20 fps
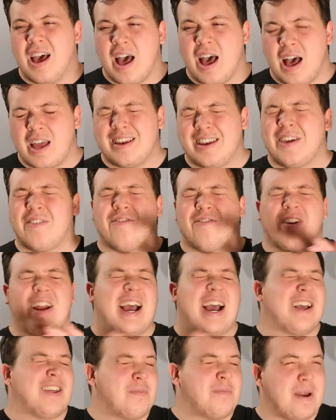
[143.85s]
a different
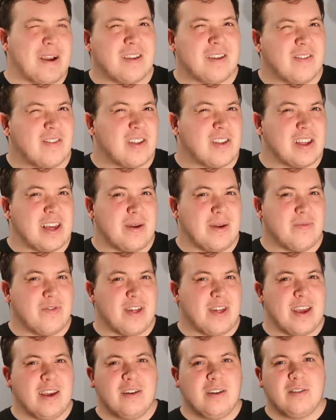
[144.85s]
aspect of the same
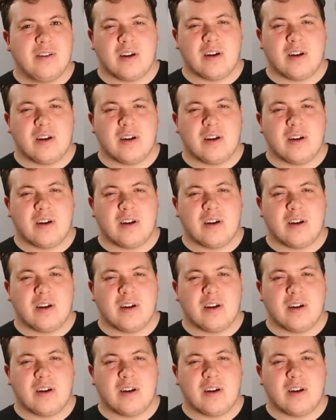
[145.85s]
thing.